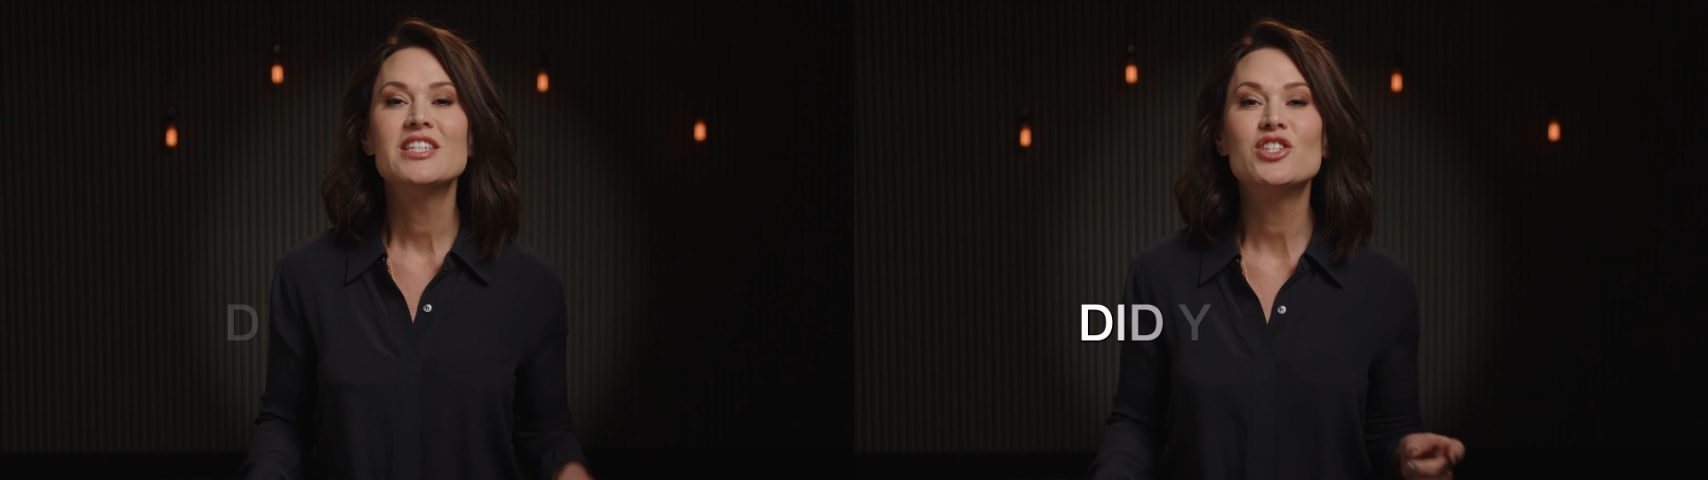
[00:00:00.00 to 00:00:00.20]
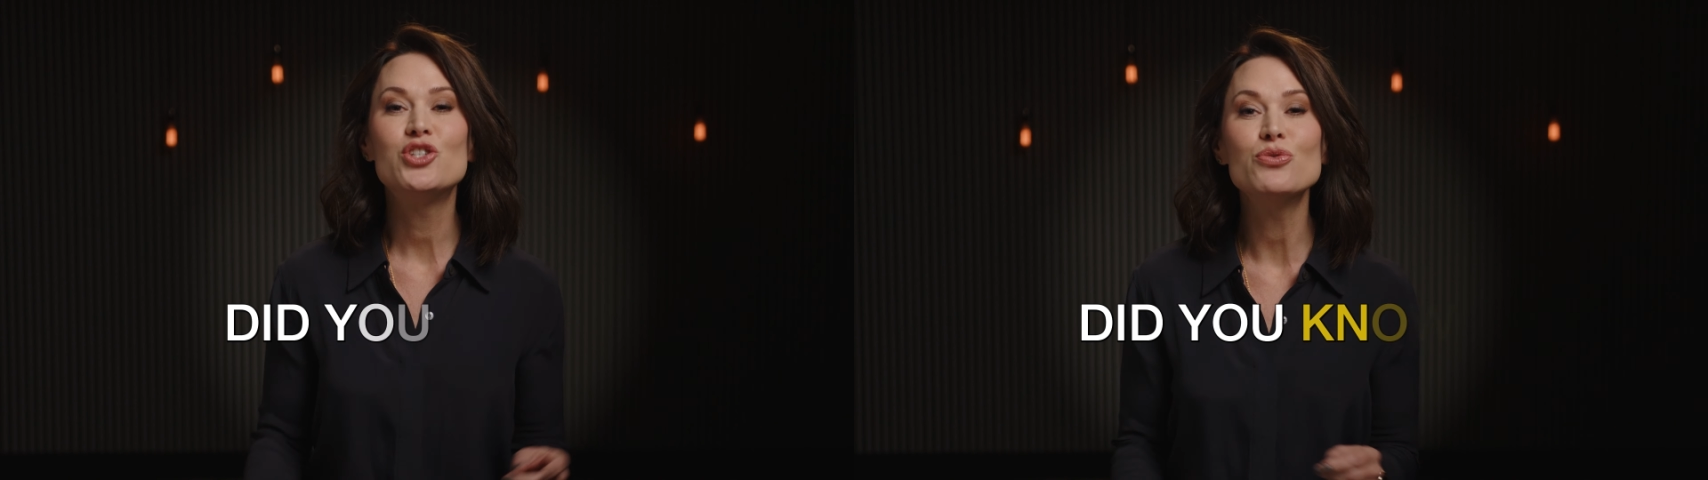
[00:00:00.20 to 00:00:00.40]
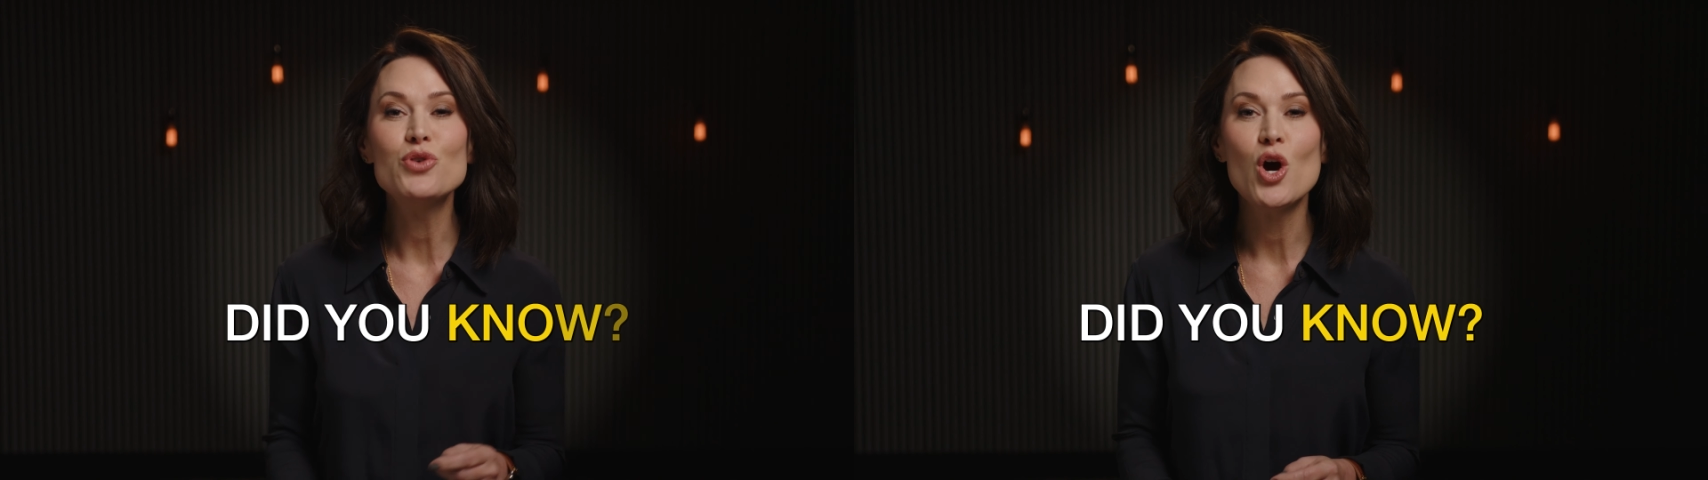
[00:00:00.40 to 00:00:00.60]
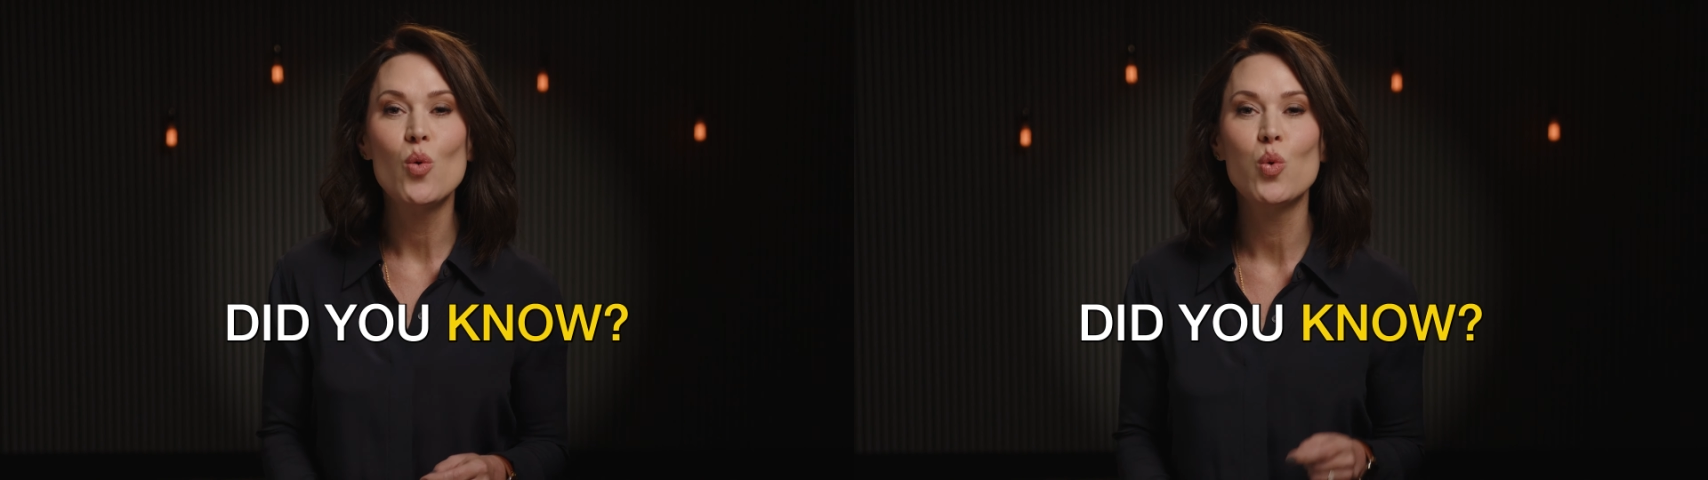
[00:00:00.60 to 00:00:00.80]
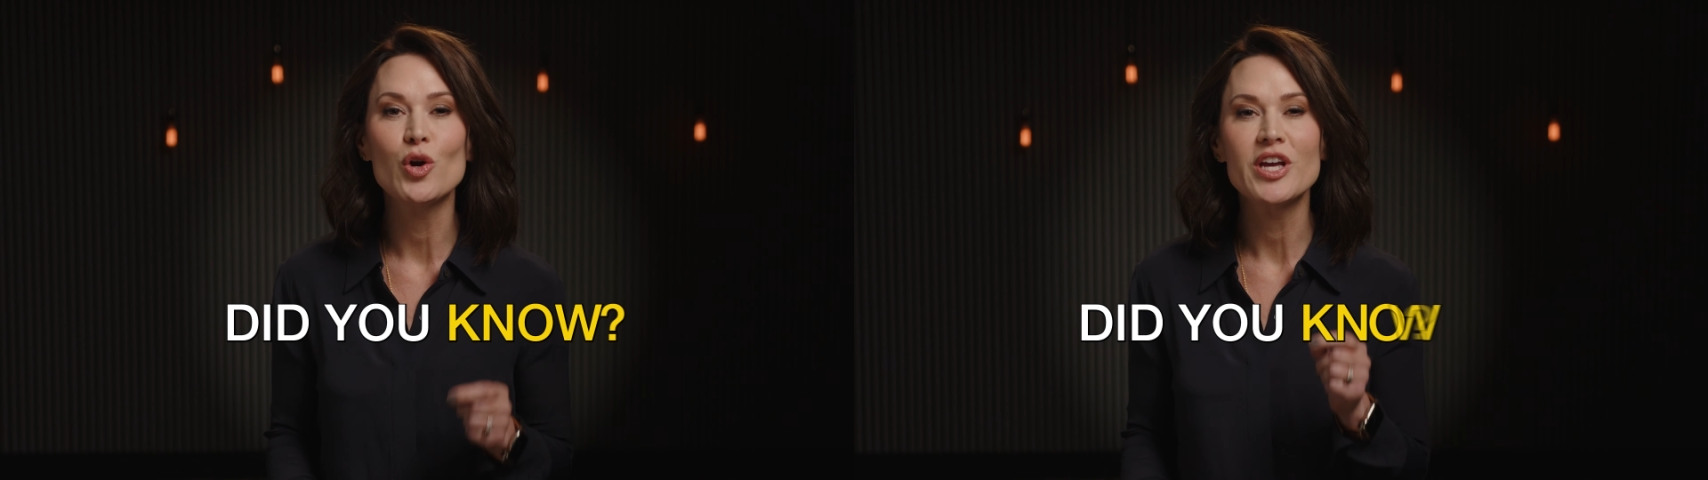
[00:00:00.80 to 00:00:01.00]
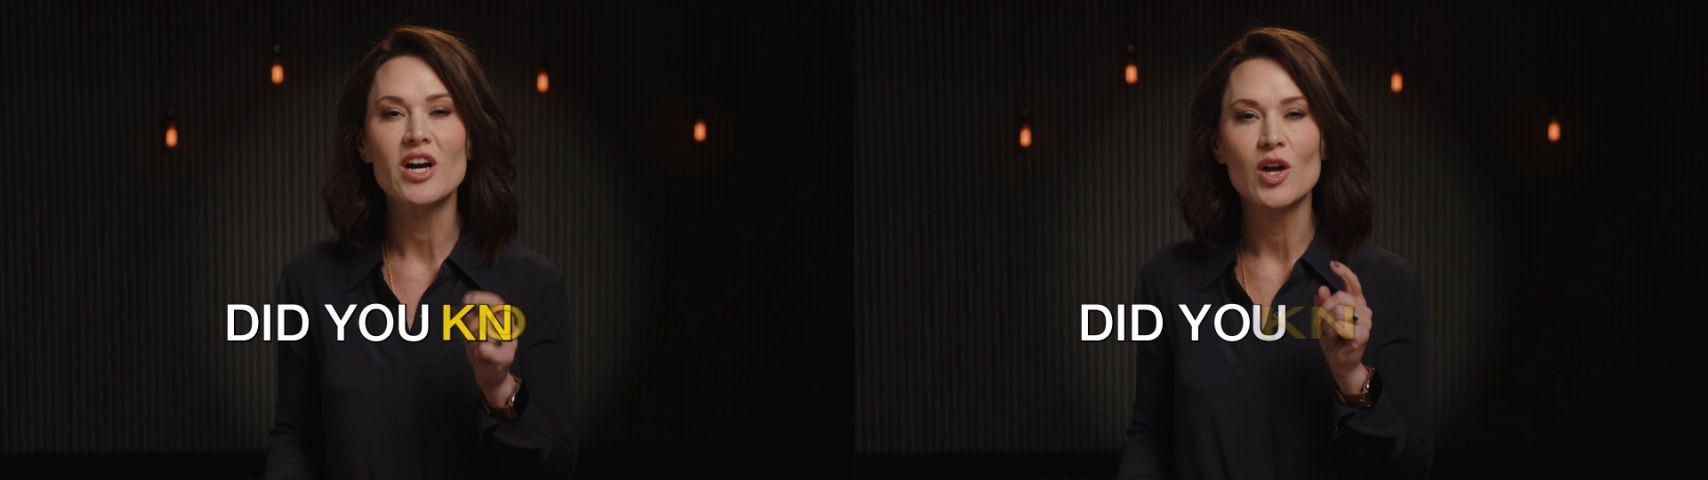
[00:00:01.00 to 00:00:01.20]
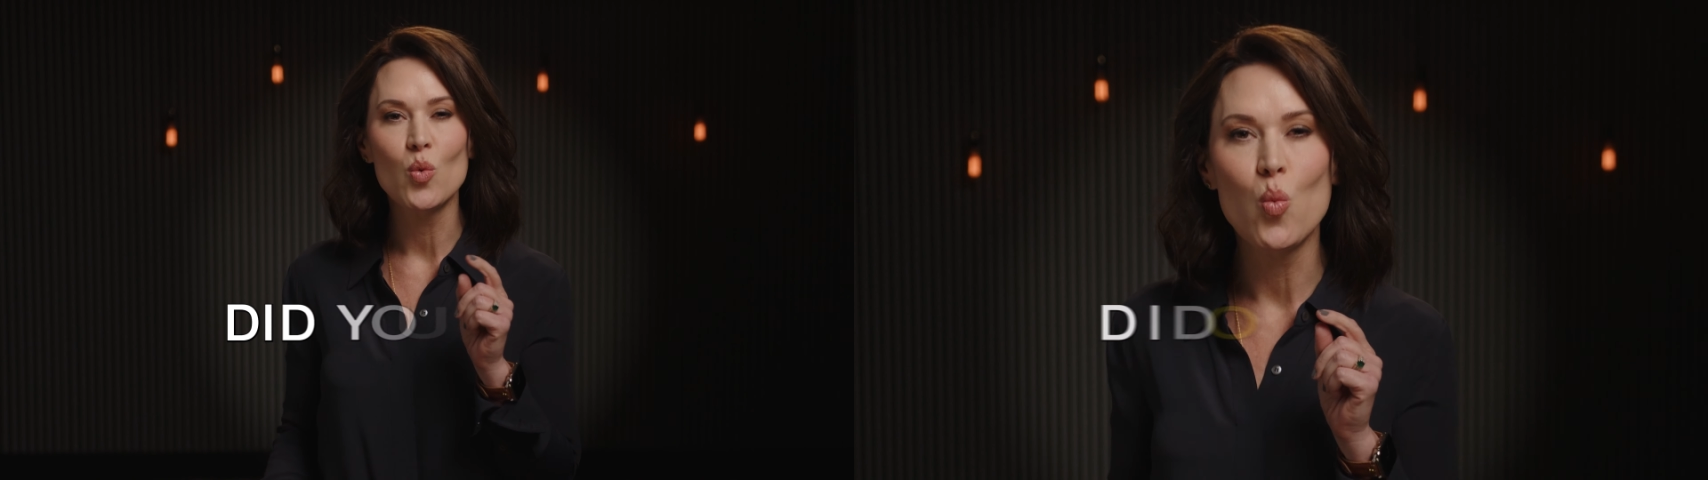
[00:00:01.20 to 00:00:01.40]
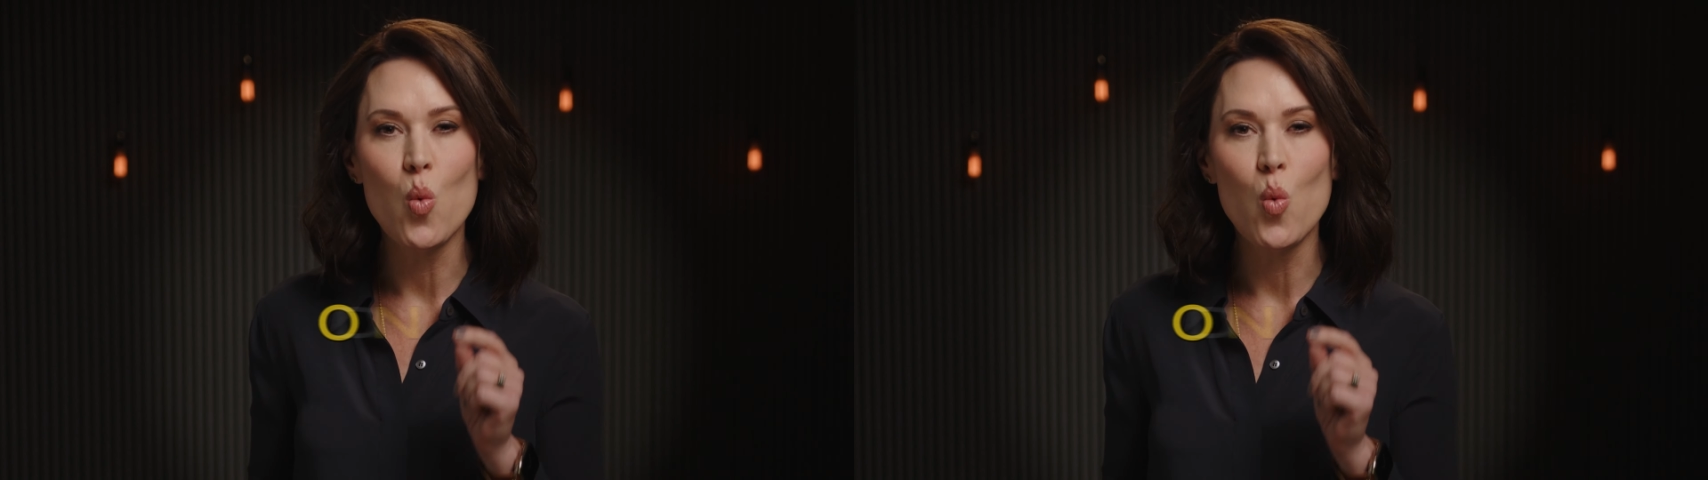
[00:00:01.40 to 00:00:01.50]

Did you know working on